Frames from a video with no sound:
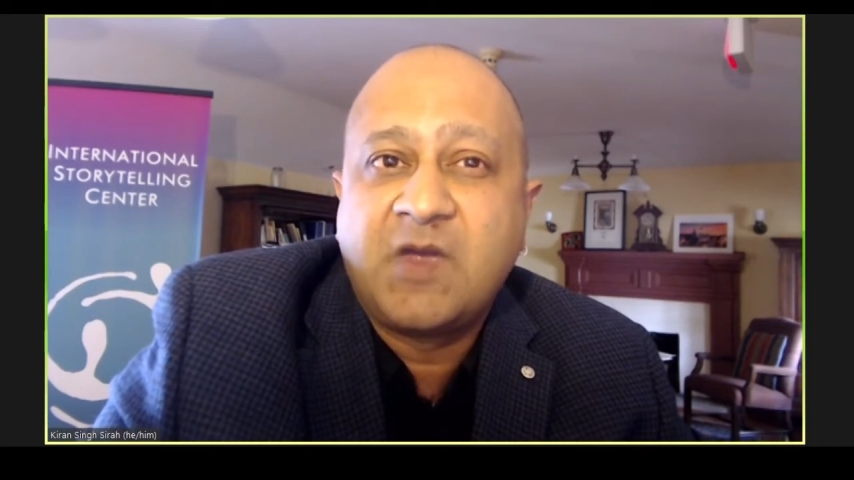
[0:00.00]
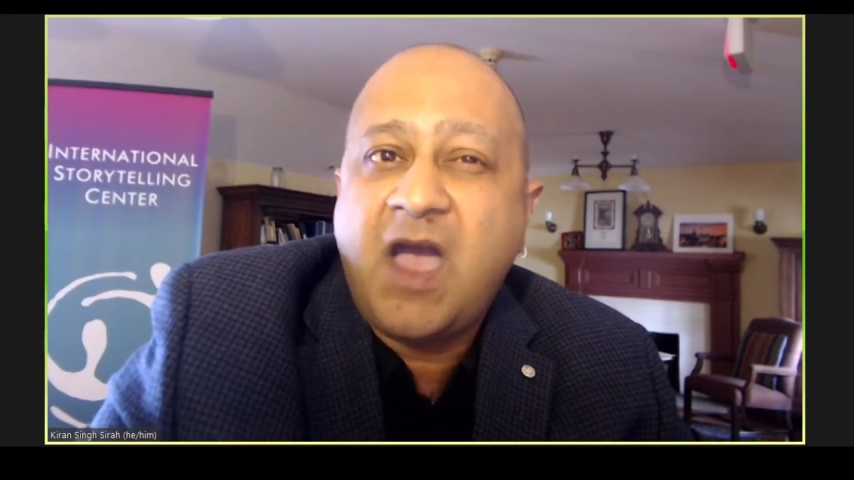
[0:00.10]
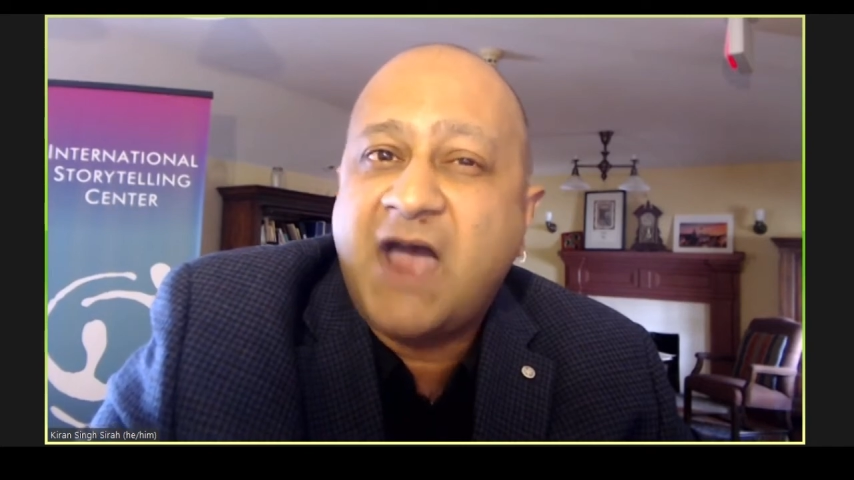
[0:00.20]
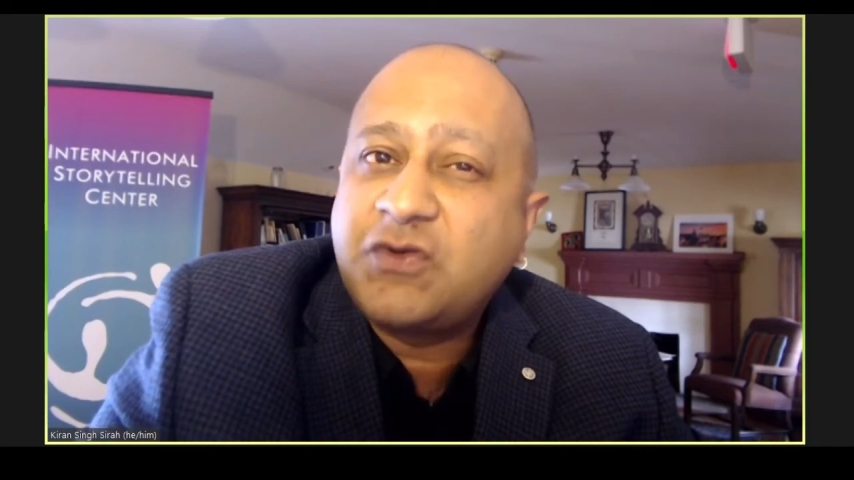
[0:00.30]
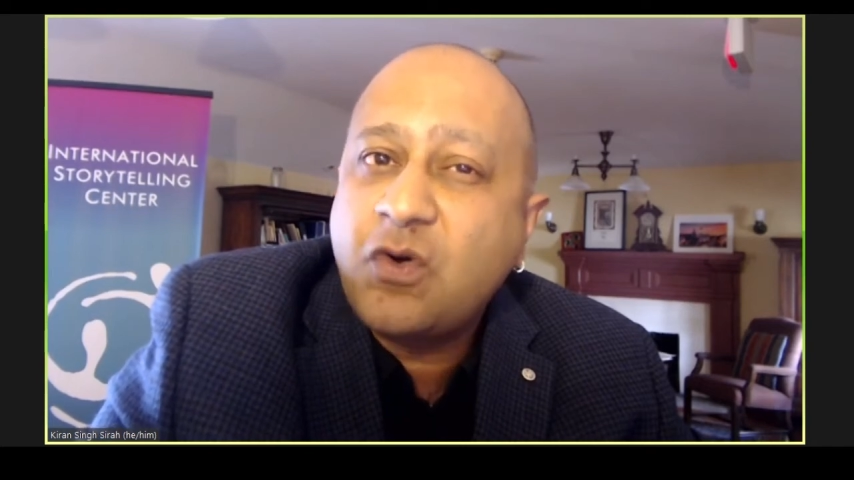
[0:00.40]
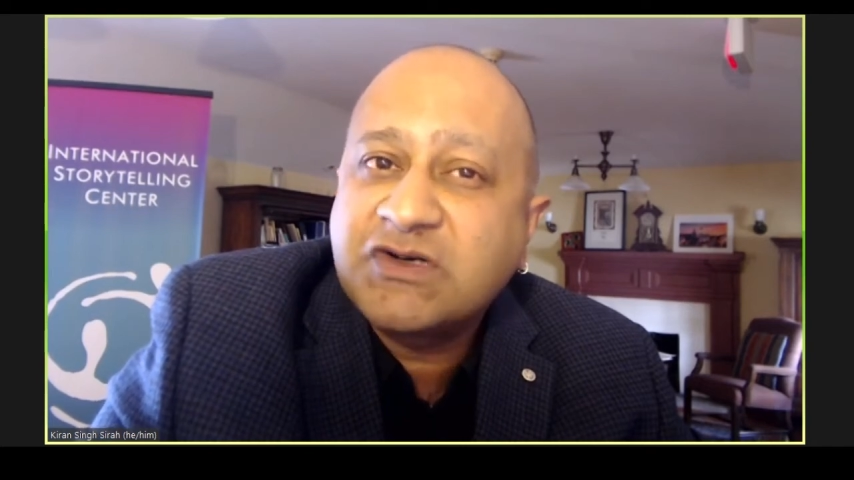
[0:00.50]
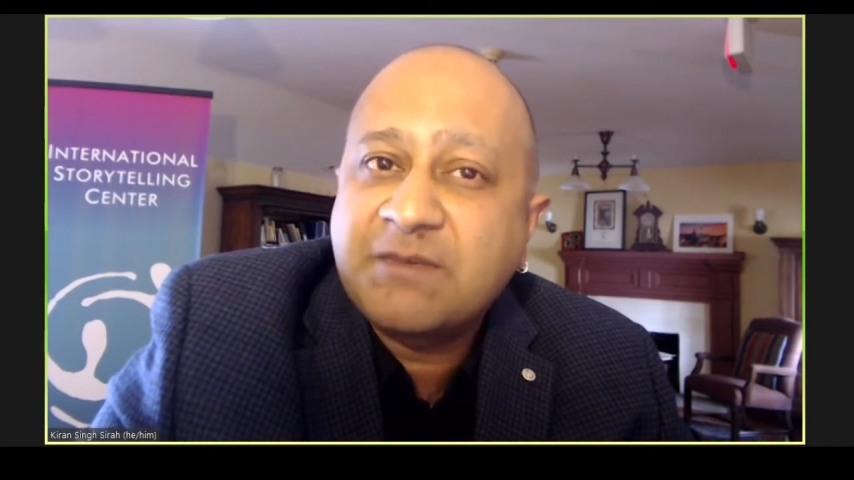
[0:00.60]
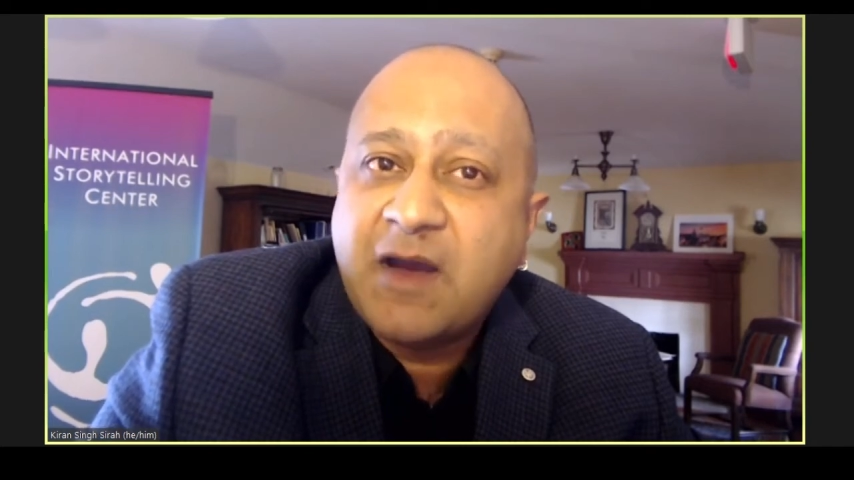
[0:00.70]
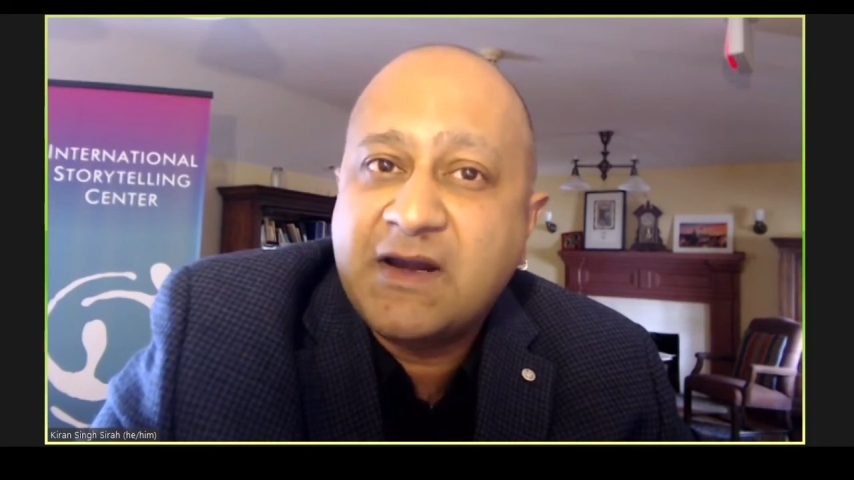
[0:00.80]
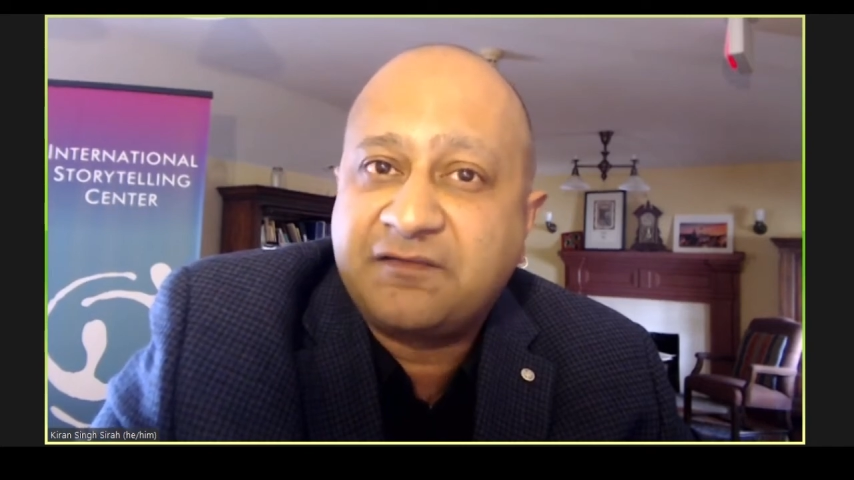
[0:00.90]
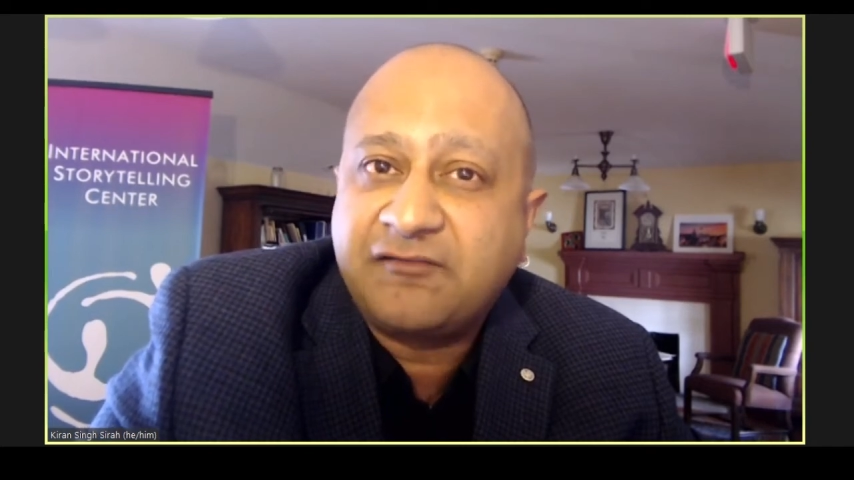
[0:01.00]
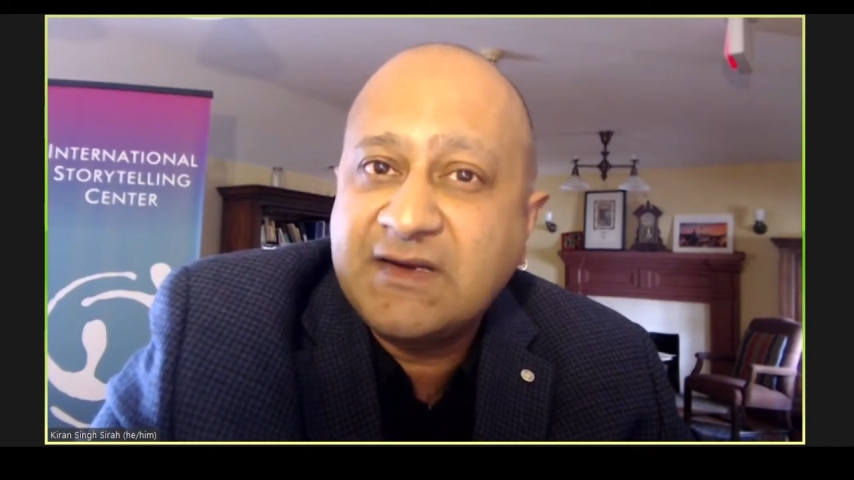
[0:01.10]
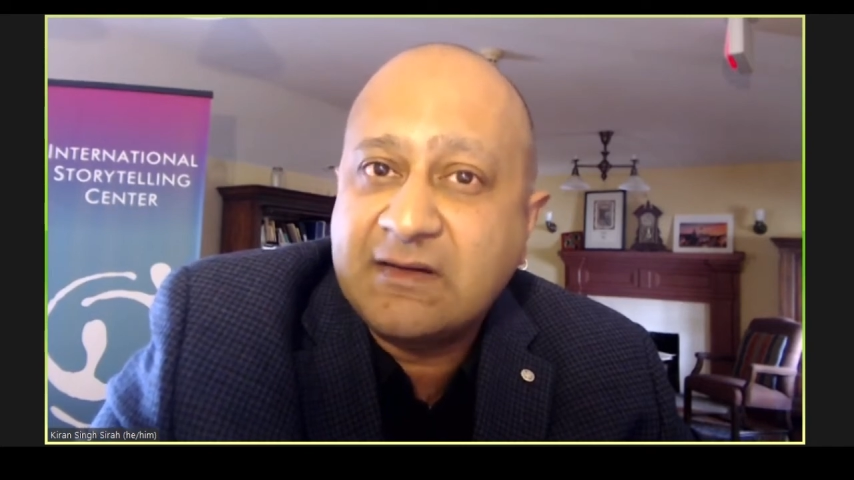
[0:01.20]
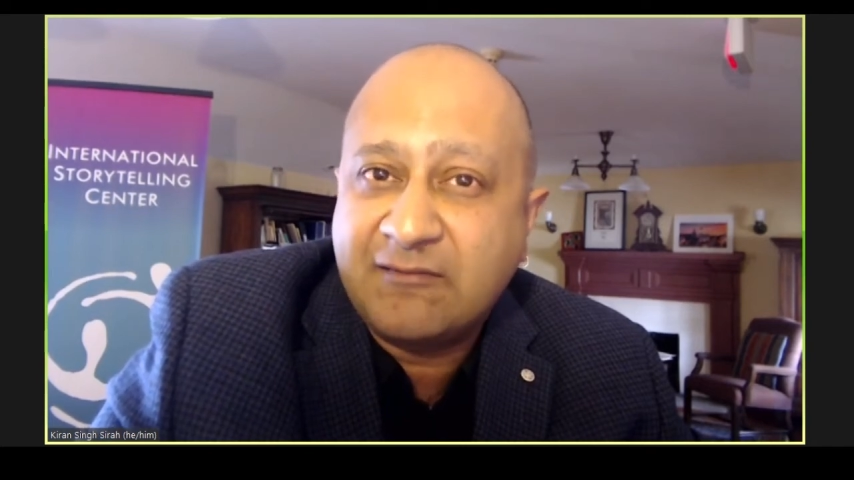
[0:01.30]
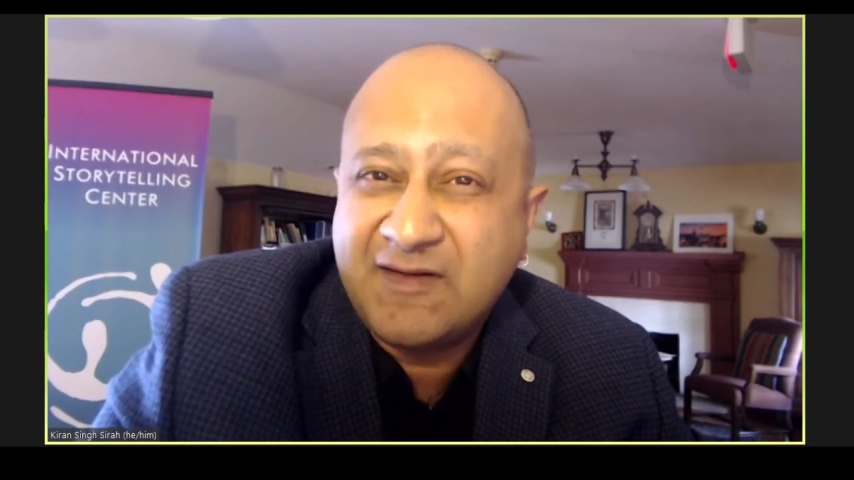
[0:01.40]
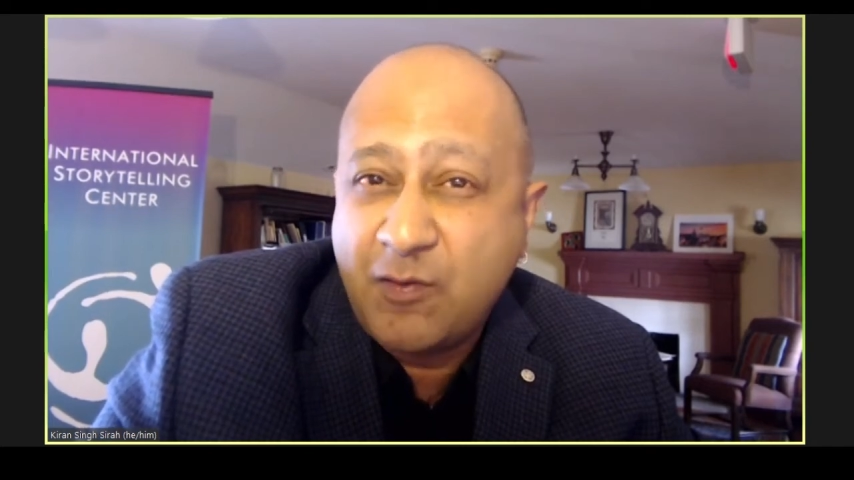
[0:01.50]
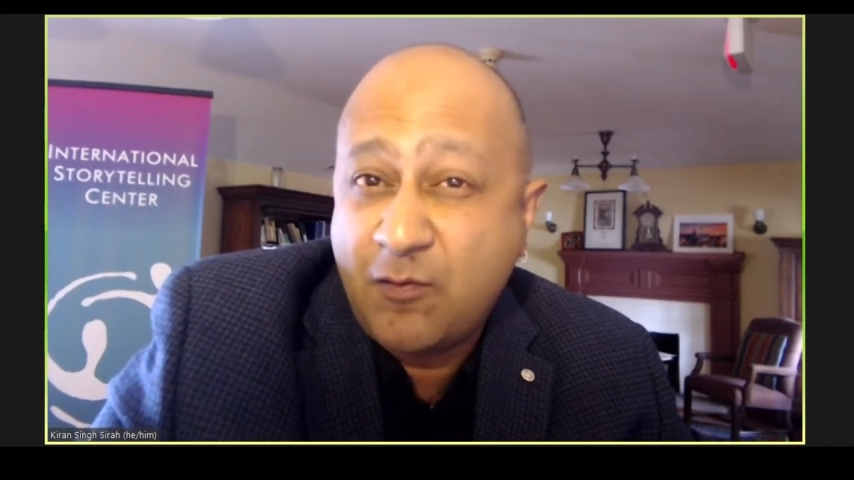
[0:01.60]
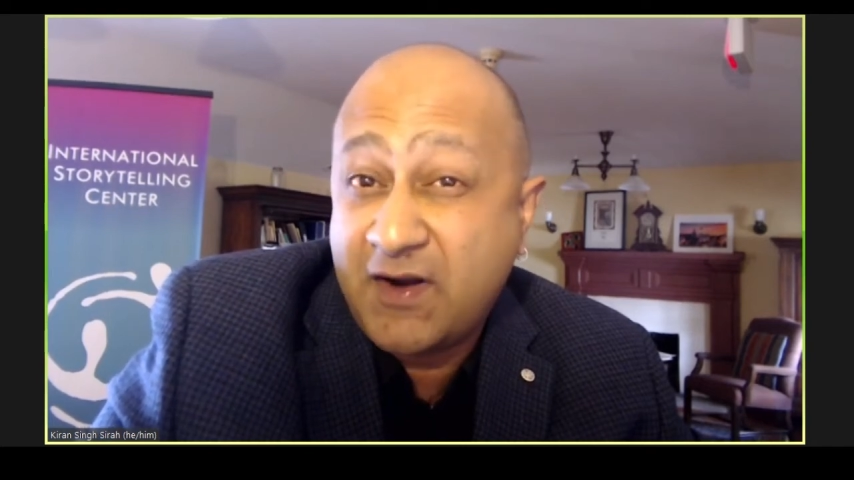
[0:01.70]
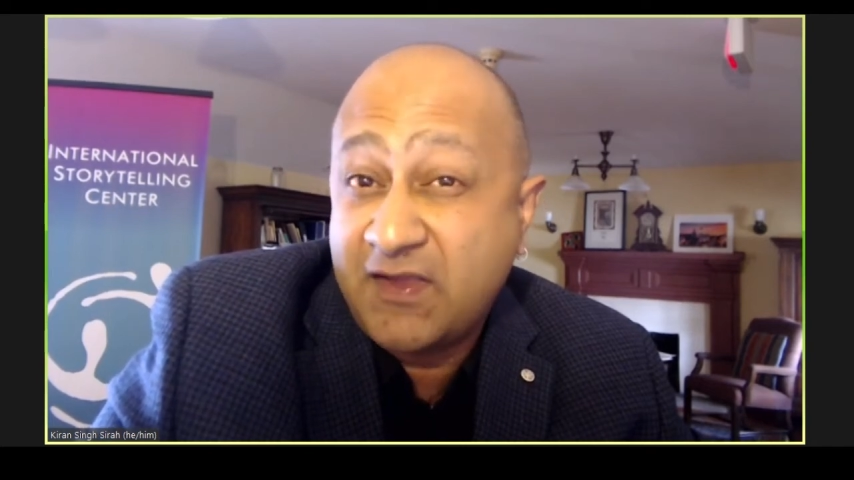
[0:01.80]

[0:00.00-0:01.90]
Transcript: I talked about it frequently with one of